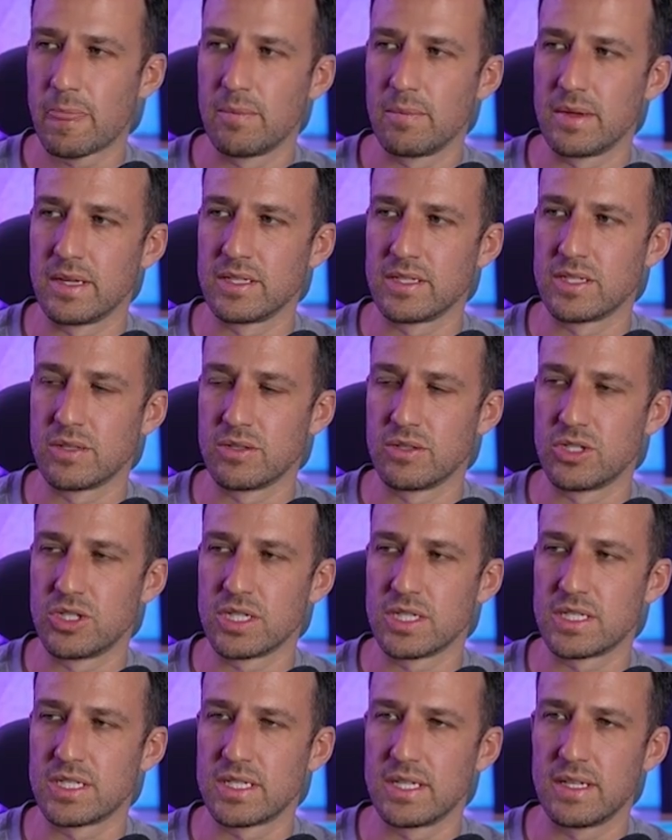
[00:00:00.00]
And so
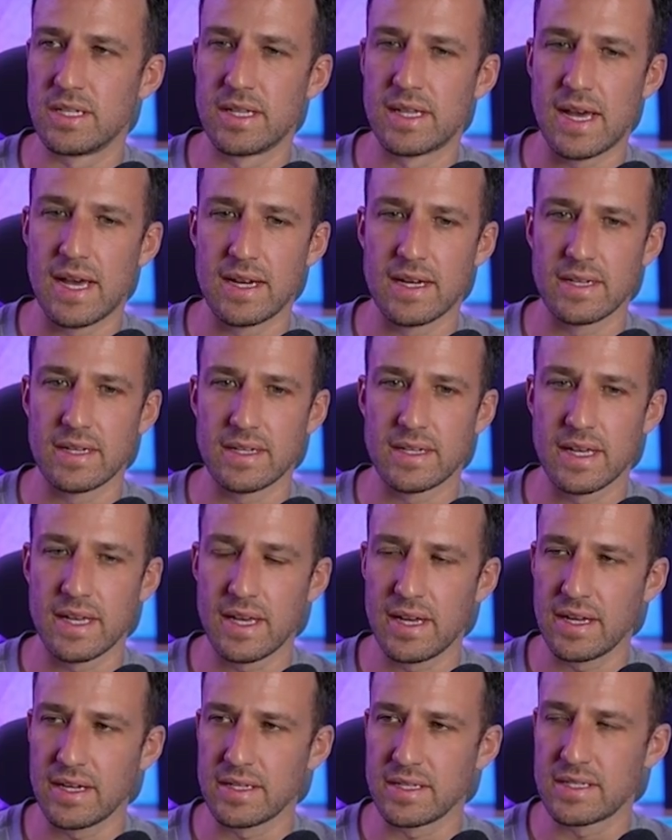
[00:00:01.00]
just in that
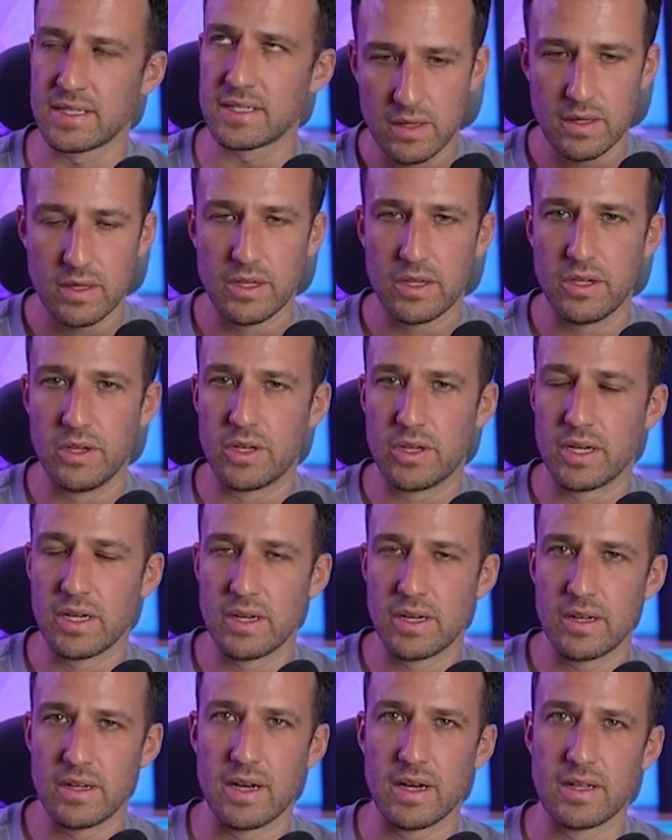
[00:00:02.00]
case,
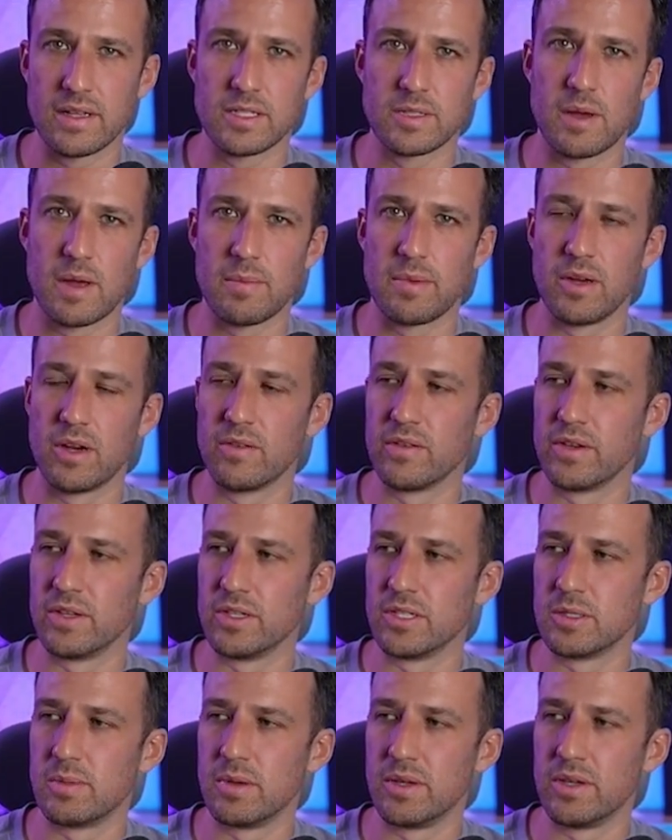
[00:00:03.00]
this might be
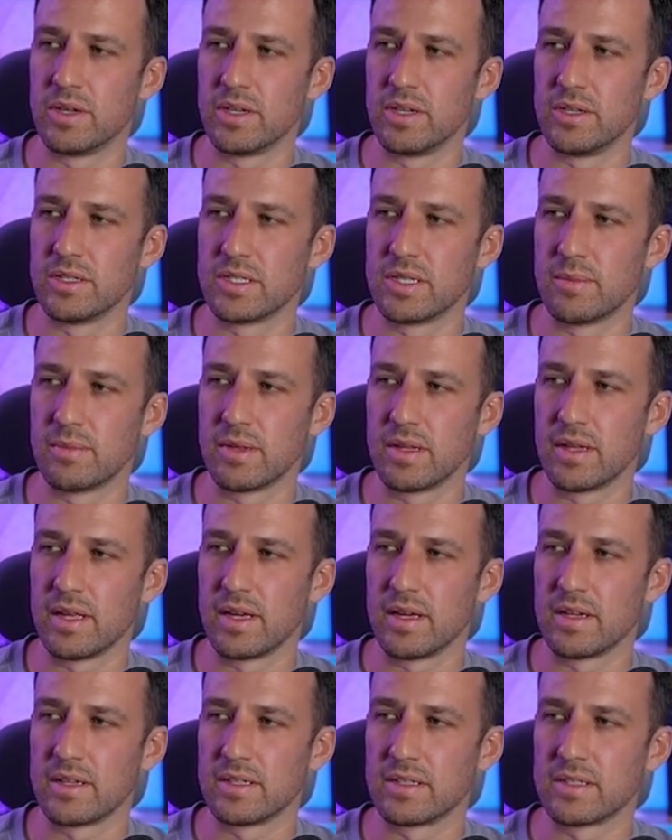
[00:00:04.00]
overused, but you can use something
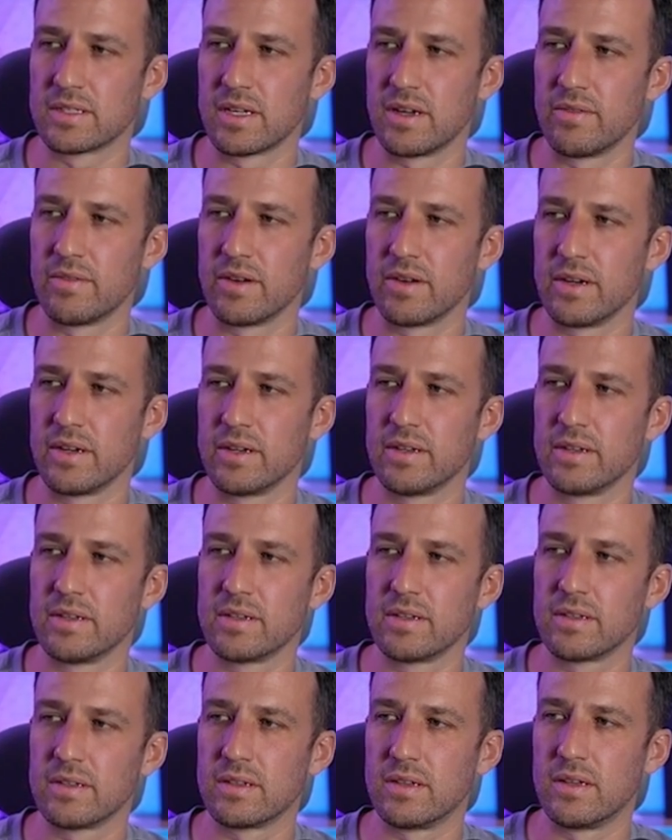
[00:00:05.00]
like discovery
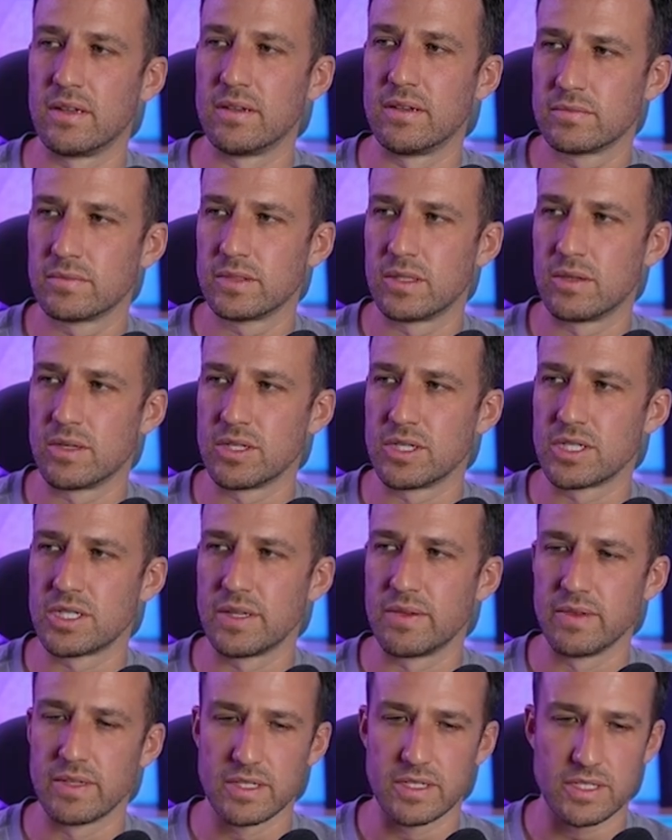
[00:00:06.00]
call, or just
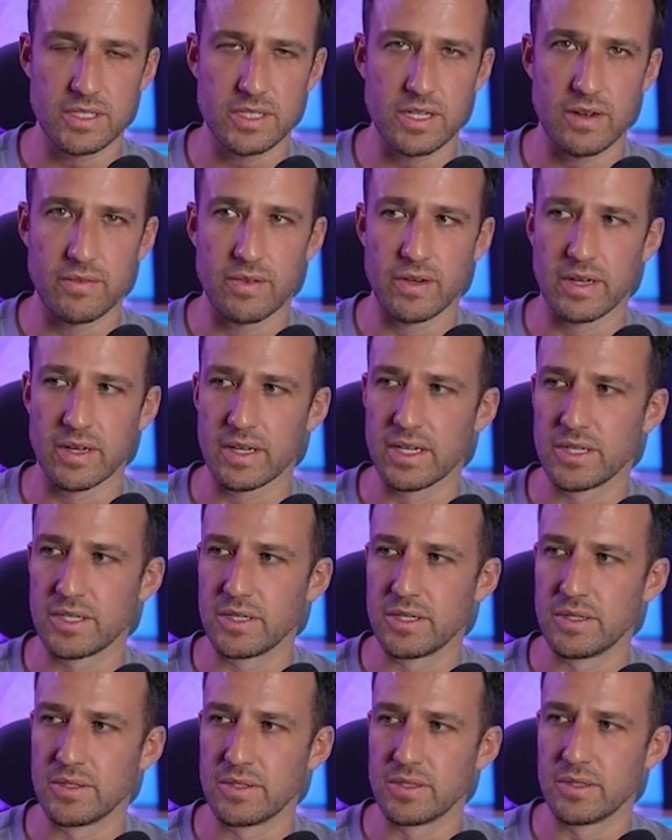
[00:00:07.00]
even discovery in case
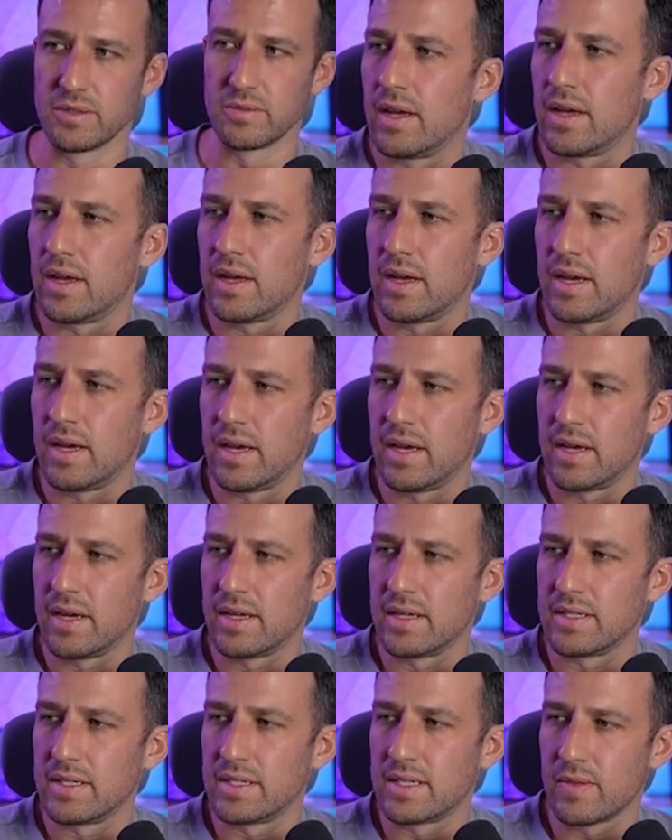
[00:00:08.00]
you do Zoom.
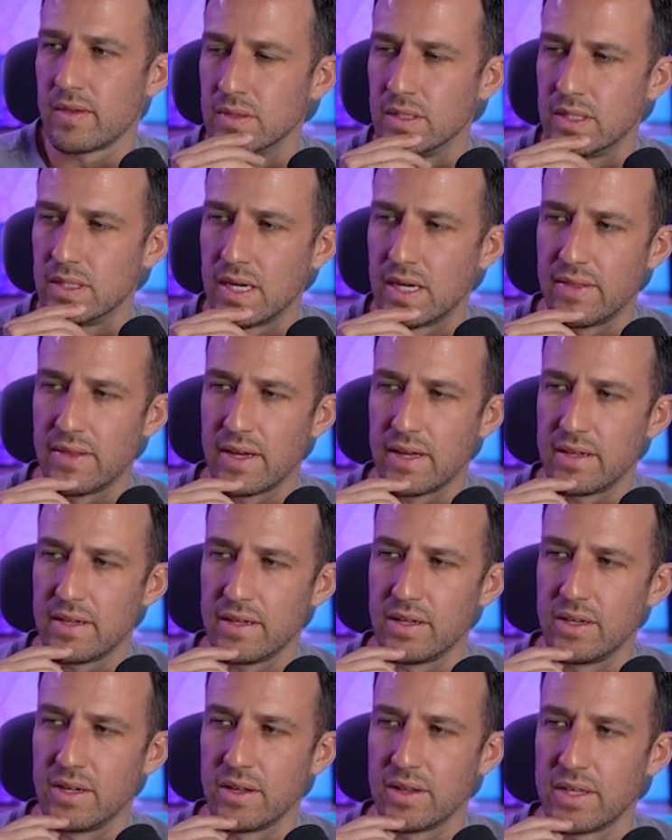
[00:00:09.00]
And then,
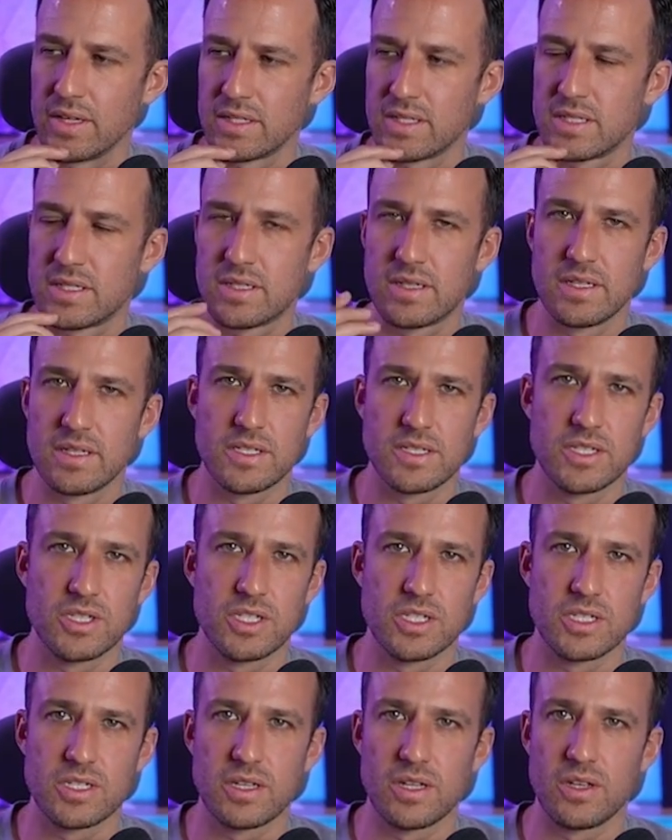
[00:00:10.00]
this is
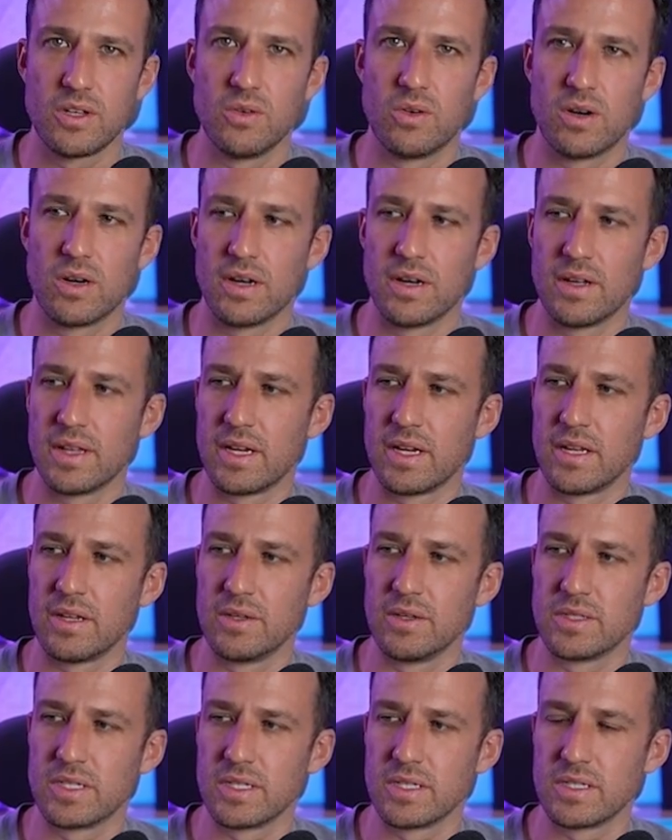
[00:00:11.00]
just the URL that it
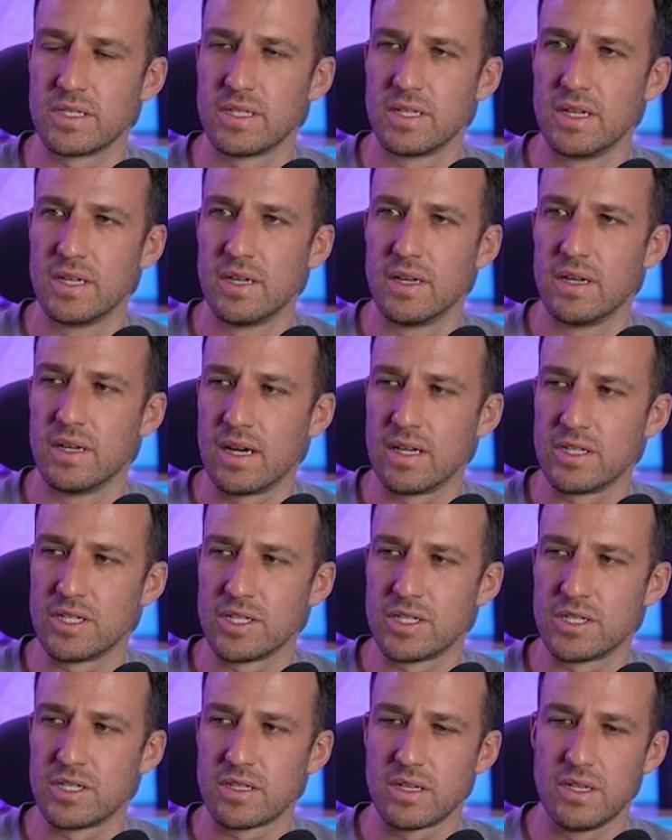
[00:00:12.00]
uses.
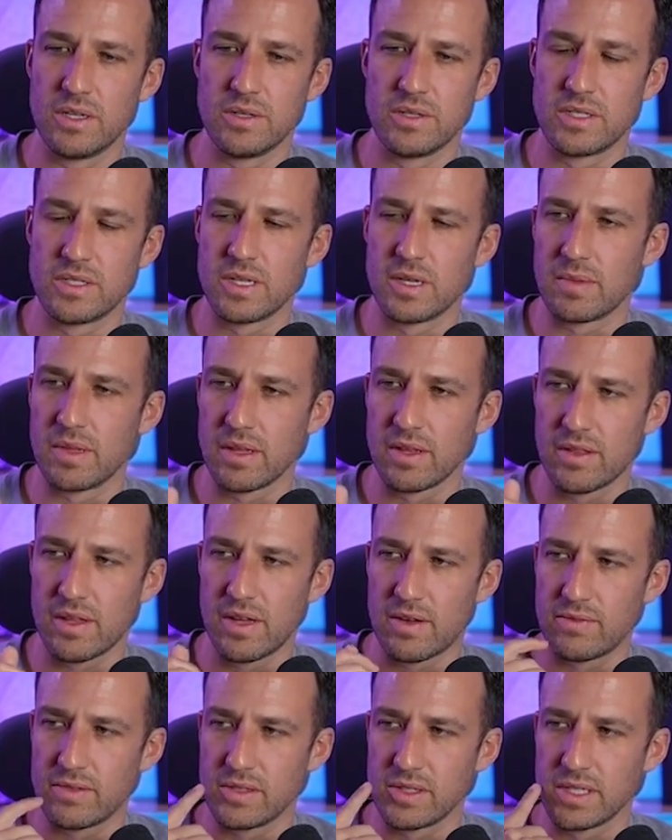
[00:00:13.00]
Just use something
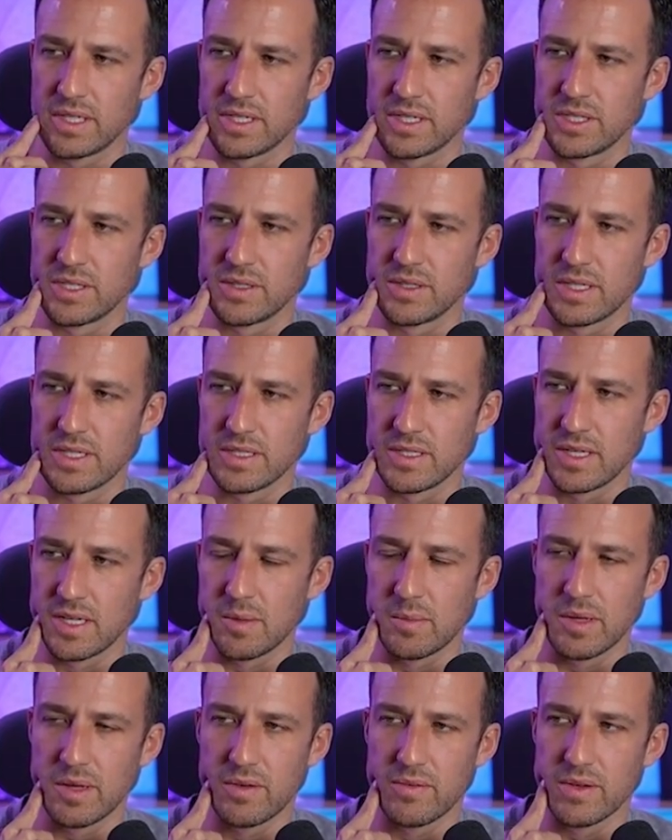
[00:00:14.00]
thoughtful here too. It doesn't need to
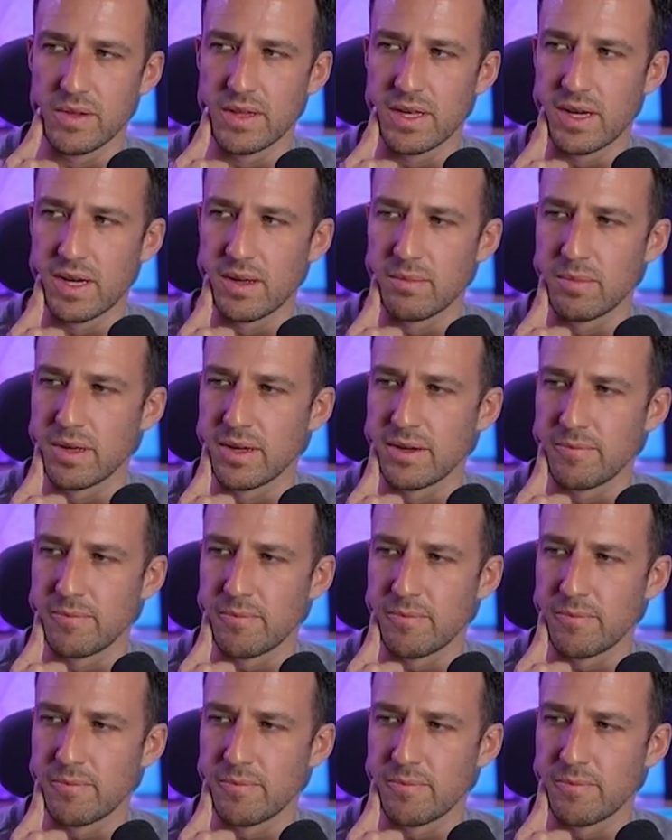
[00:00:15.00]
be overthought, but